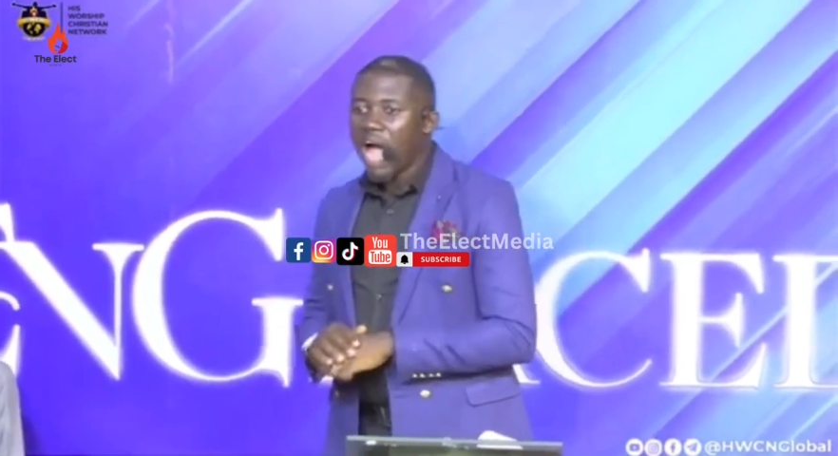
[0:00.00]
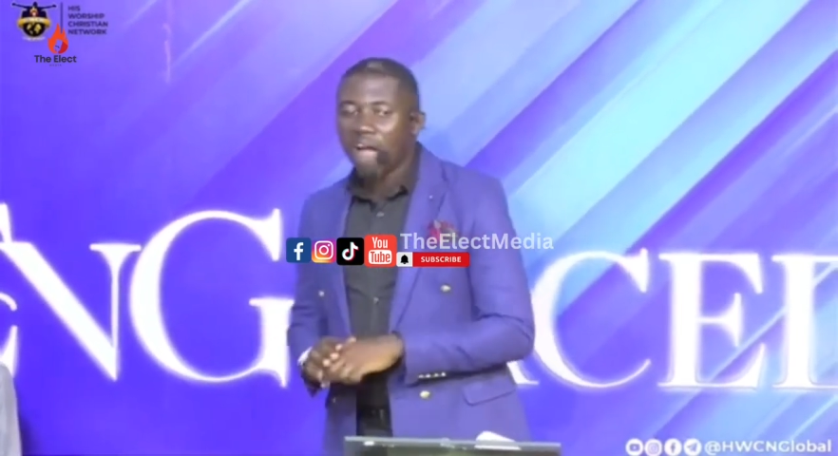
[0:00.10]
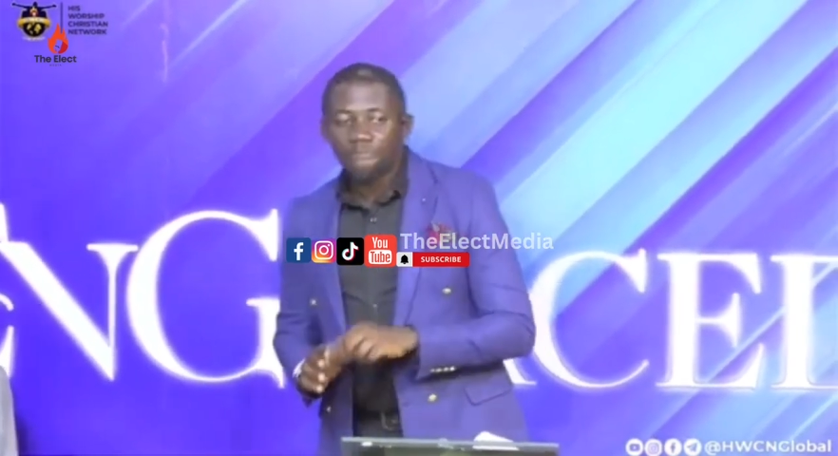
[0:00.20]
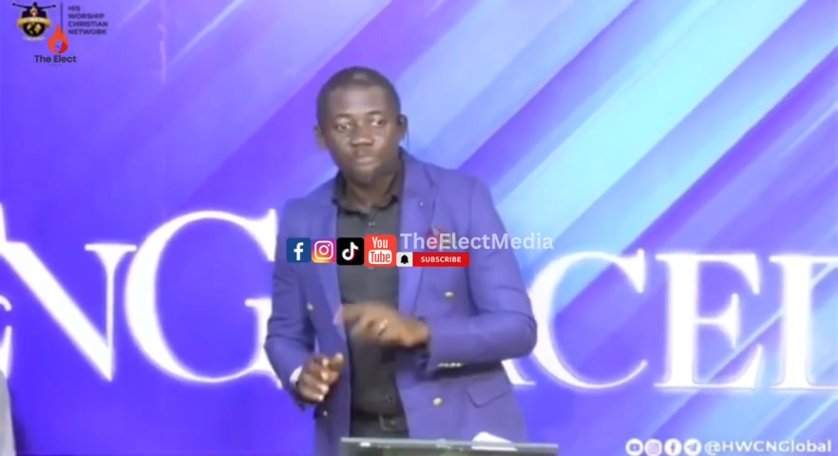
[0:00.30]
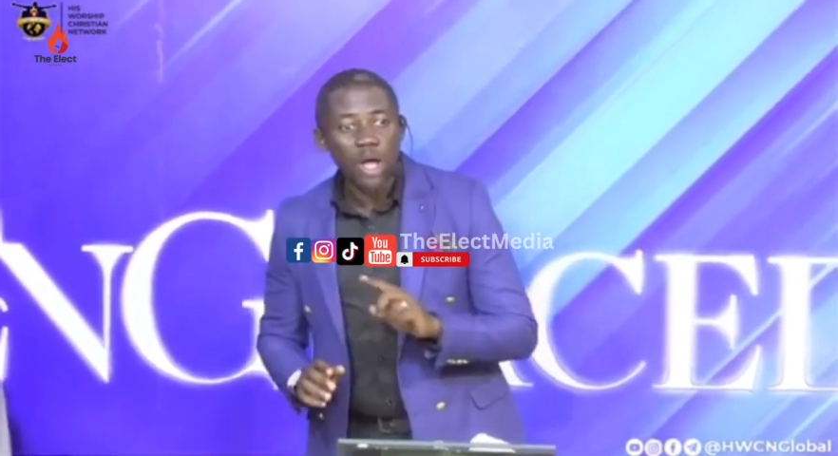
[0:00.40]

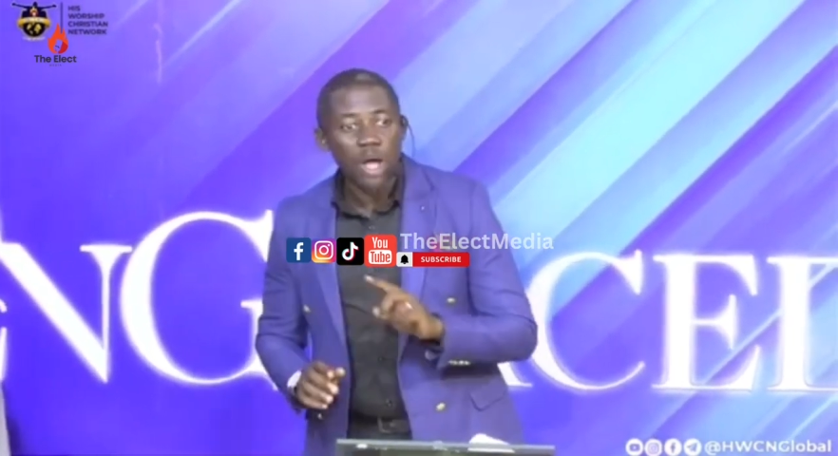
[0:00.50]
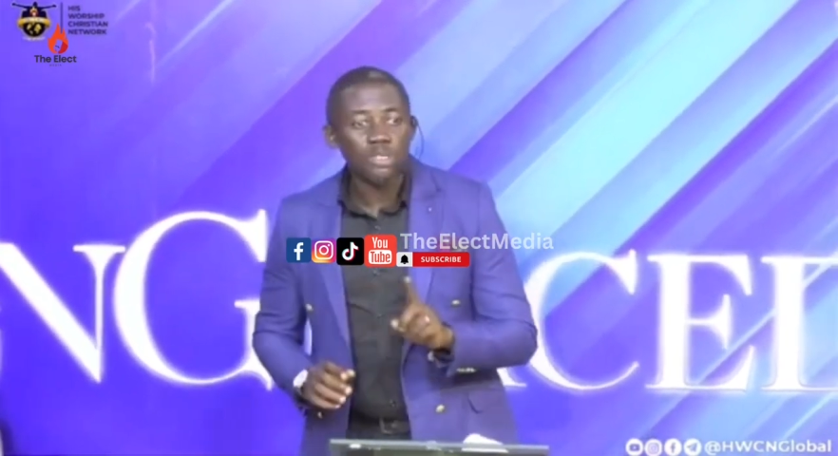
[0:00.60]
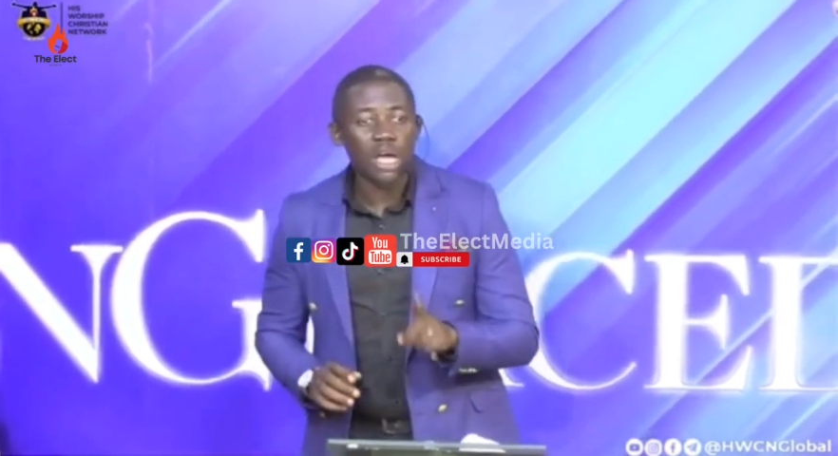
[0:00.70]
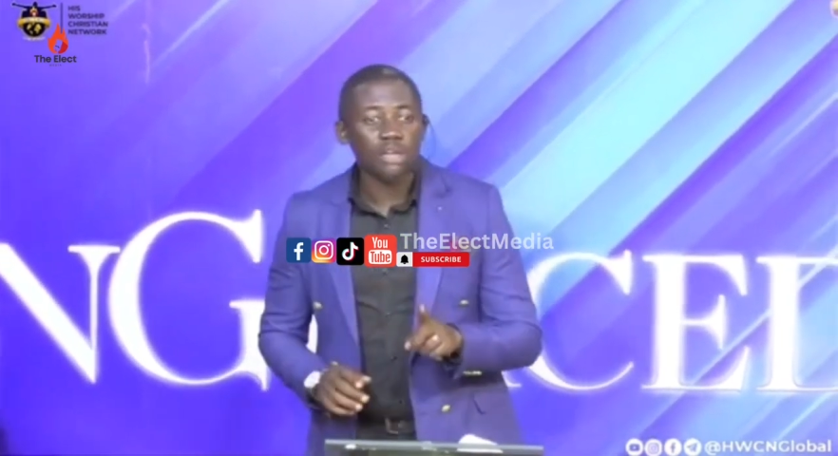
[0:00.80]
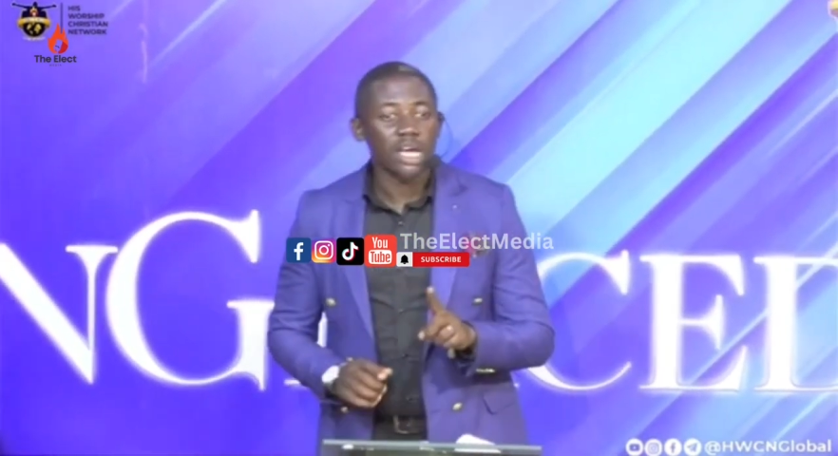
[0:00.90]
I
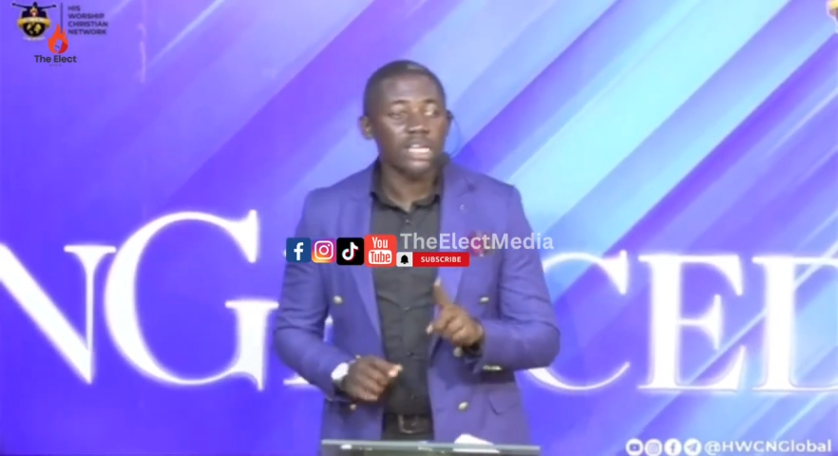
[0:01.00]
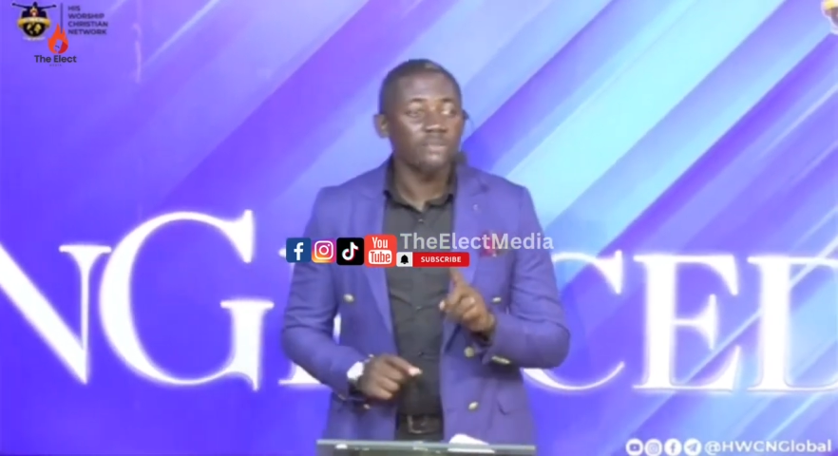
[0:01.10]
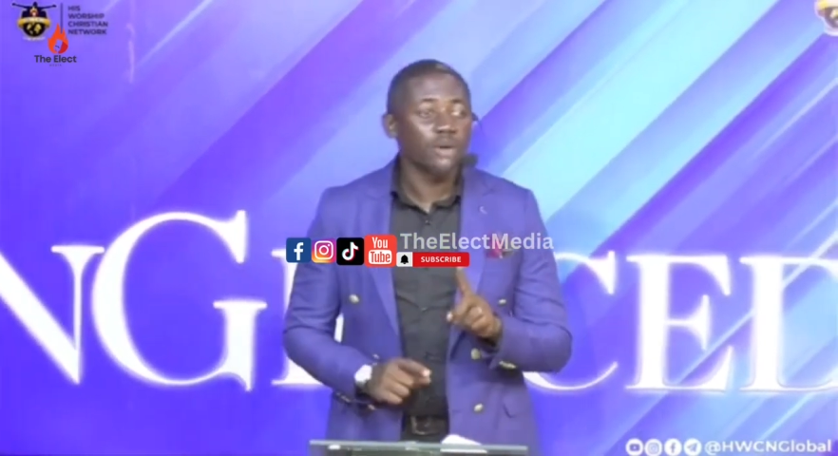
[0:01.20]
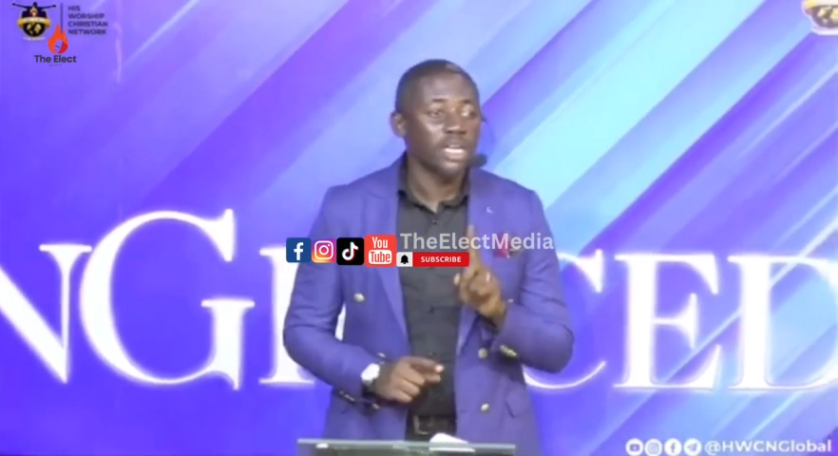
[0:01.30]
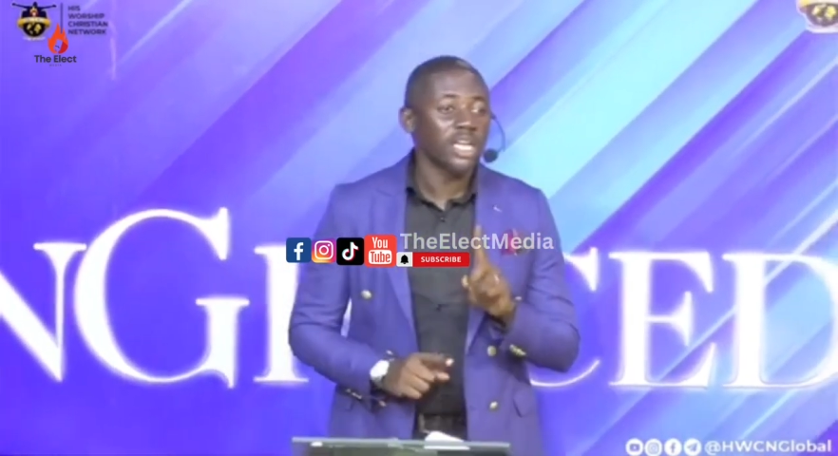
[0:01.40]
found out that
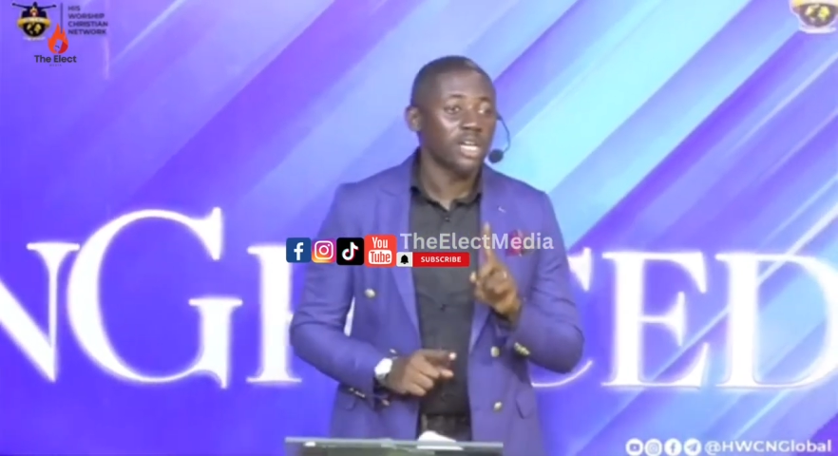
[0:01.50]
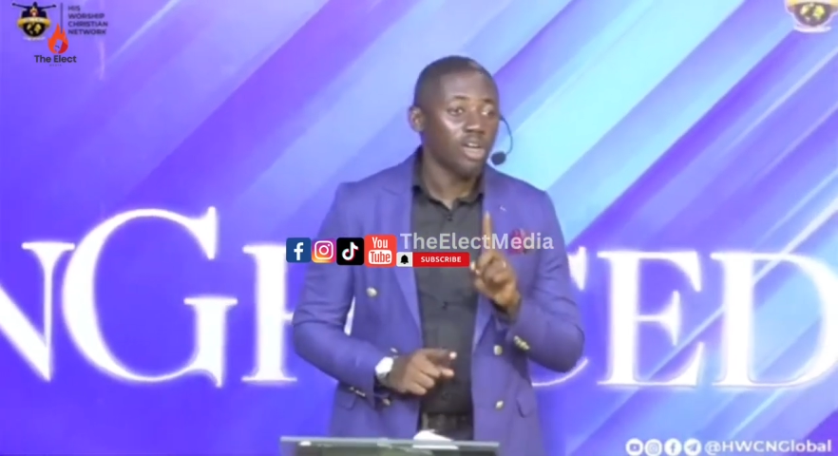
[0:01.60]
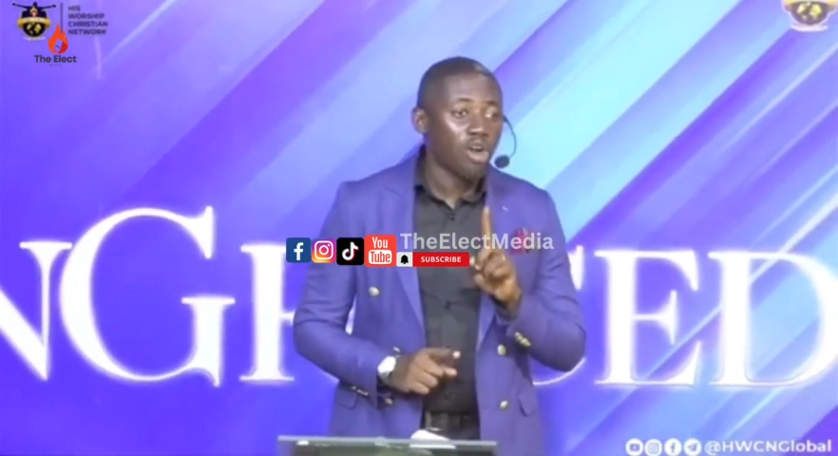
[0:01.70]
even in